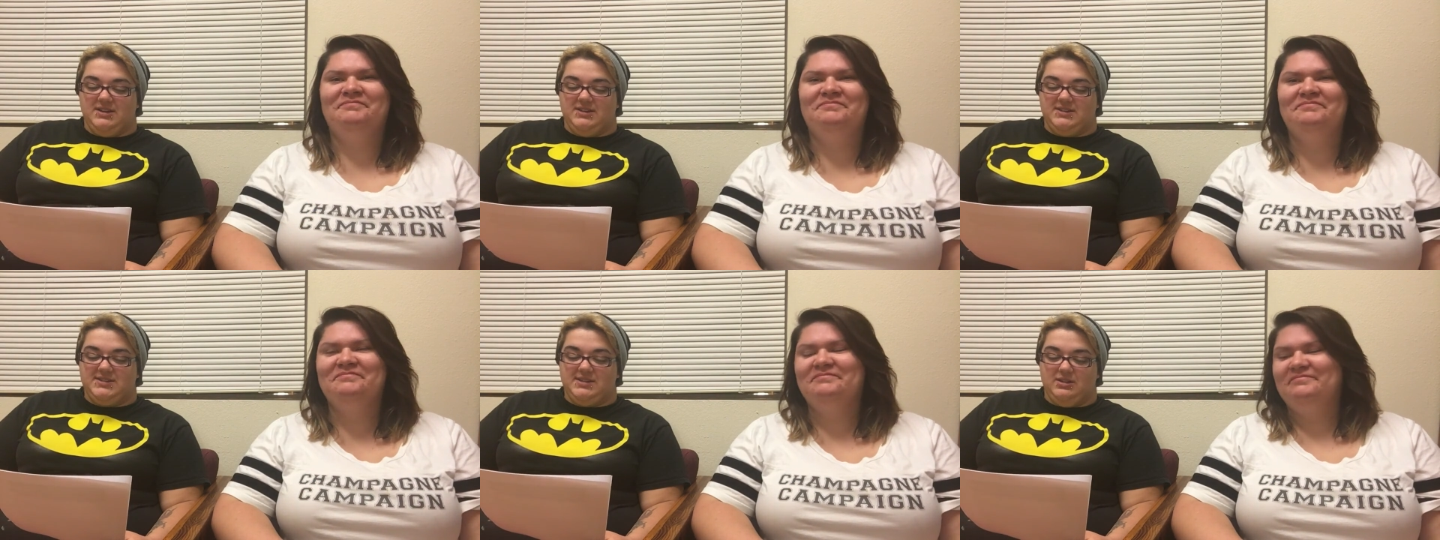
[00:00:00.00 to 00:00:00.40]

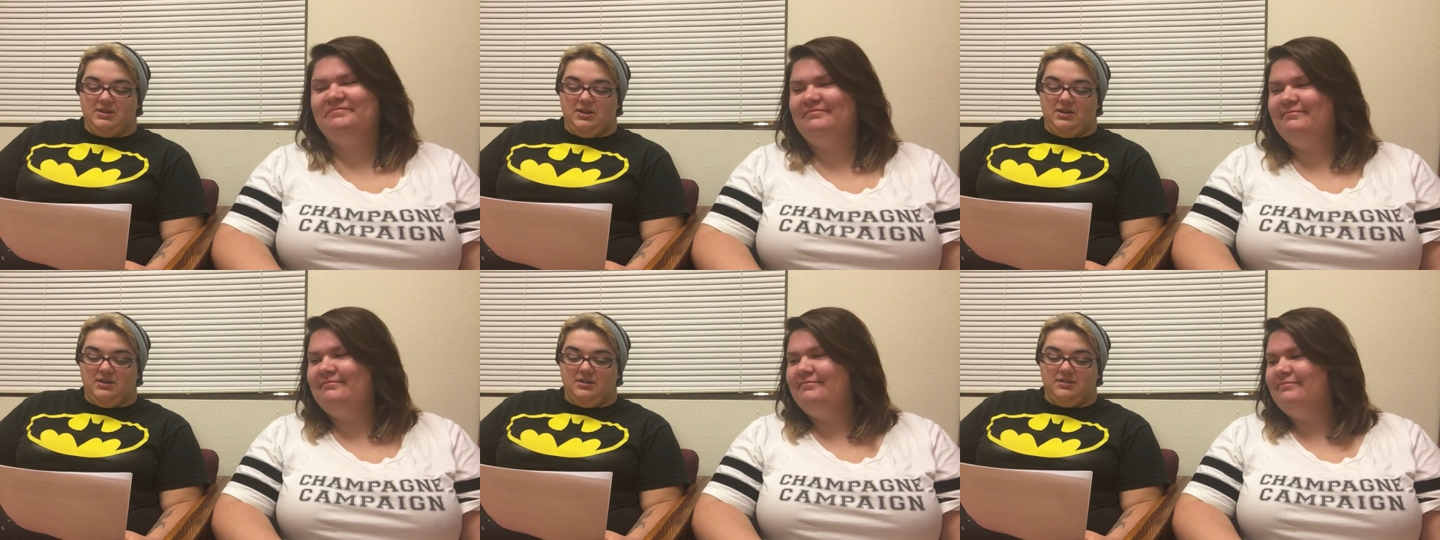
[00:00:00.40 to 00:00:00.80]

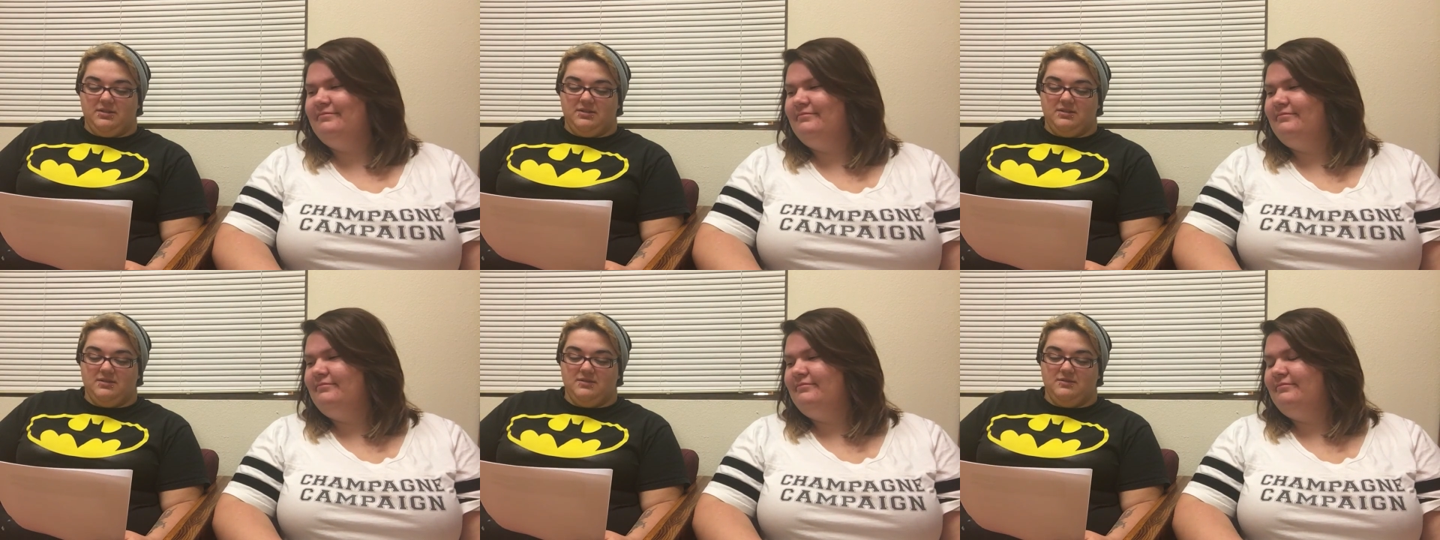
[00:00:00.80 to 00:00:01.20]

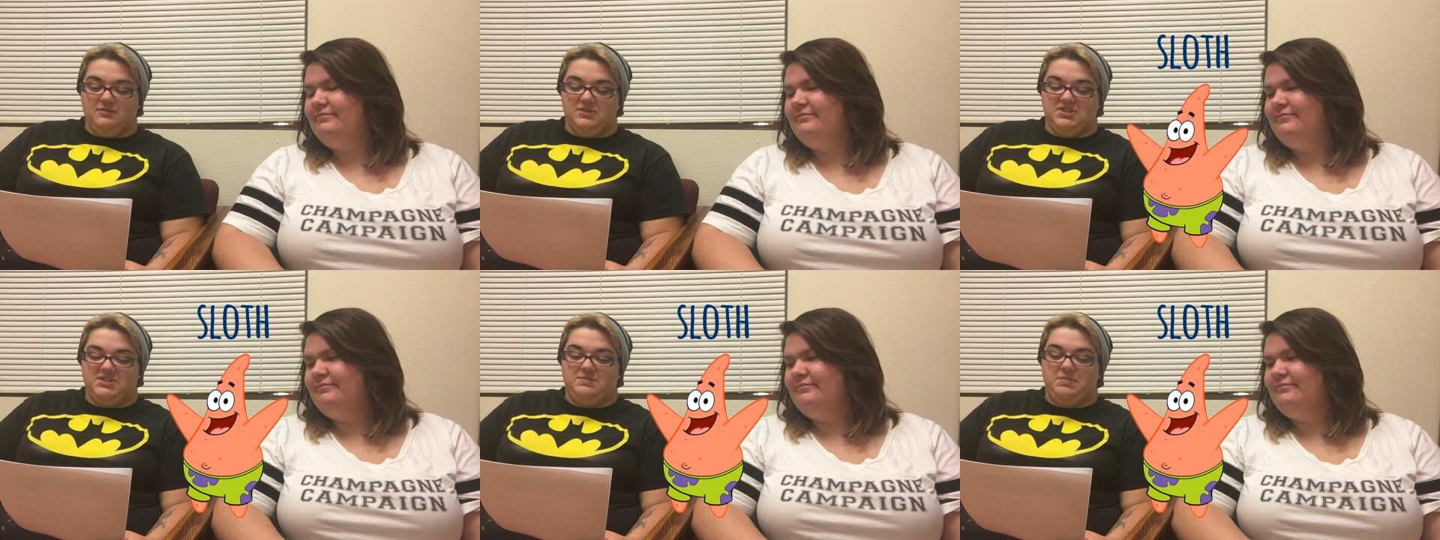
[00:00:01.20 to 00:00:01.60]
Speaker 1: Sloth,
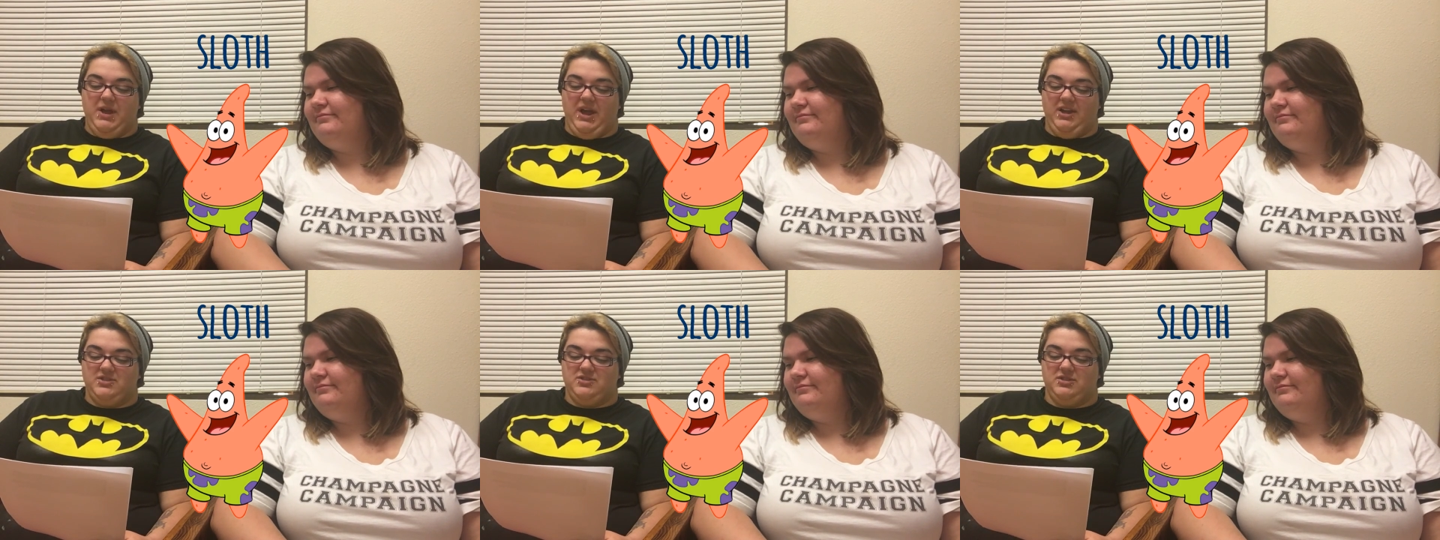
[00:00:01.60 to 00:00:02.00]
which is
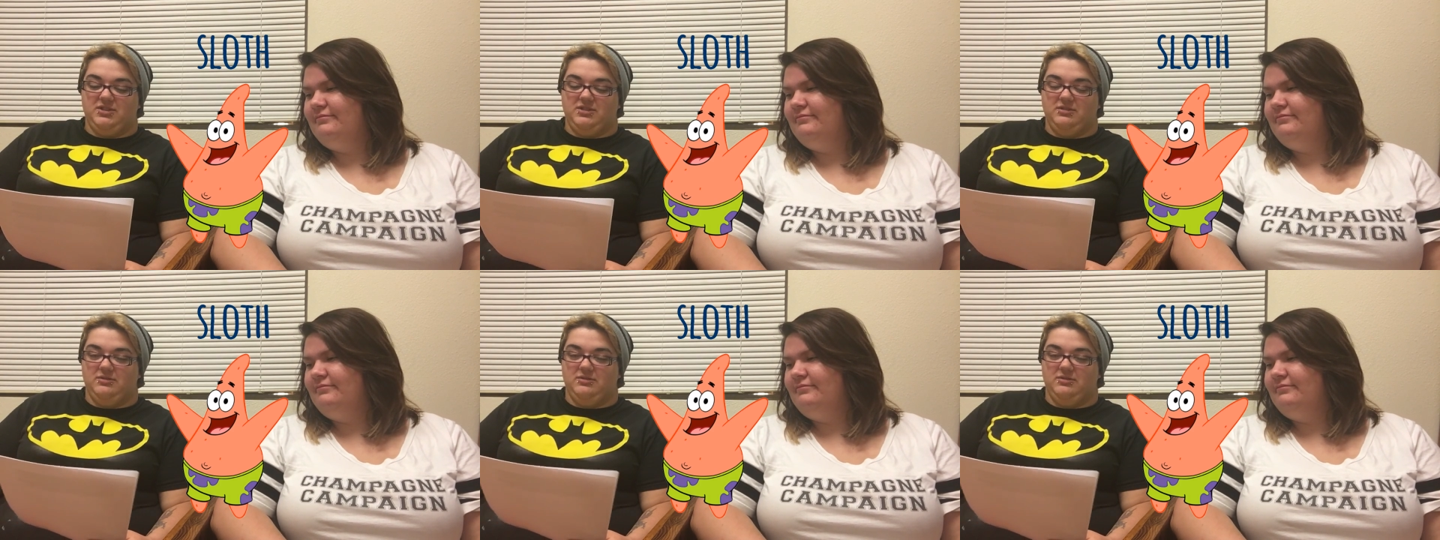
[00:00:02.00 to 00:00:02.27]
Patrick,